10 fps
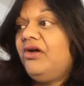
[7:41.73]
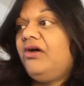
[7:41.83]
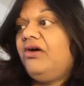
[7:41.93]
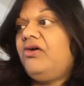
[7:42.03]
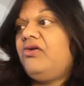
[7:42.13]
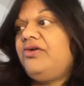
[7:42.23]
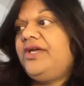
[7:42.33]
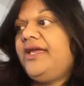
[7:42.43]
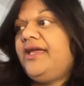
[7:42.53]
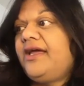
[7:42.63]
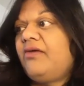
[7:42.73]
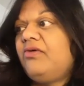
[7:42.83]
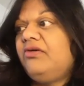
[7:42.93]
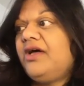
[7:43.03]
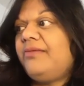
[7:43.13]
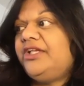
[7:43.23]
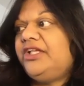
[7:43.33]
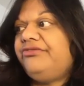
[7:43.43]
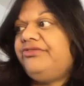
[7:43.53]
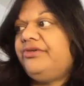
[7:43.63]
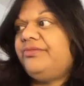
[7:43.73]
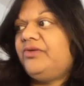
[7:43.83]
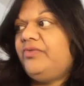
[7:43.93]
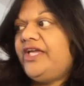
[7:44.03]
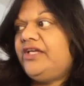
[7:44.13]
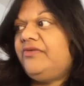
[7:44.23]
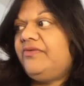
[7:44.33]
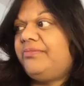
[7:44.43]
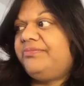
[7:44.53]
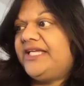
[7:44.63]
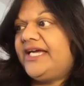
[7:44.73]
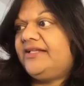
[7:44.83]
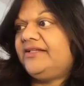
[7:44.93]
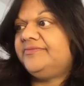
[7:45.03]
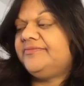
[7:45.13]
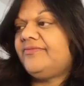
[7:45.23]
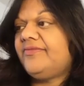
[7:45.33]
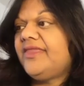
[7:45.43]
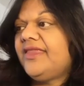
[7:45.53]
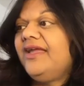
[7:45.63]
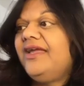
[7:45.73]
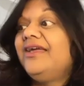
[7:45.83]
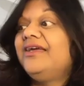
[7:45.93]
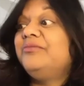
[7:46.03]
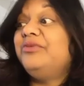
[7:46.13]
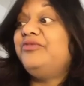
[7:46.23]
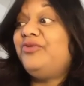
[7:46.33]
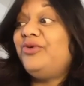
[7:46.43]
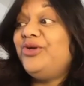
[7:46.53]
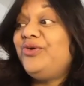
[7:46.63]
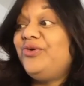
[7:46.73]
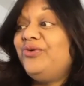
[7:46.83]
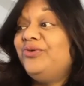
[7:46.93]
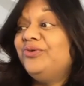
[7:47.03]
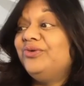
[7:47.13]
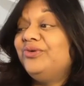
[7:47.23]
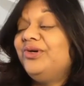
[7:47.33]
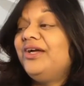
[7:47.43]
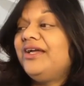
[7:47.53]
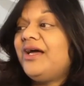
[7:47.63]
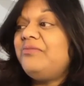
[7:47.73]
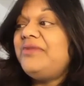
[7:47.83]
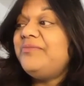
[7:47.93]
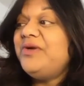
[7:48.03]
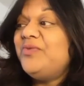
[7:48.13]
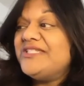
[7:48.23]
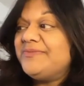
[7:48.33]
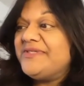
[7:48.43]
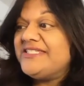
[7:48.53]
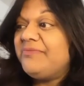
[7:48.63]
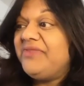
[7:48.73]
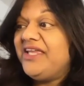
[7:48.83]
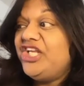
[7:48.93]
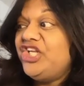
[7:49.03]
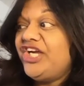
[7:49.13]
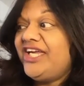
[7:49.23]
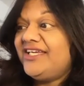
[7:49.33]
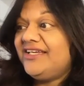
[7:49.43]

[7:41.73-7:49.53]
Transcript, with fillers: Okay, I won't come in your room and wake you up then. Before you go, come let me whisper something in your ear.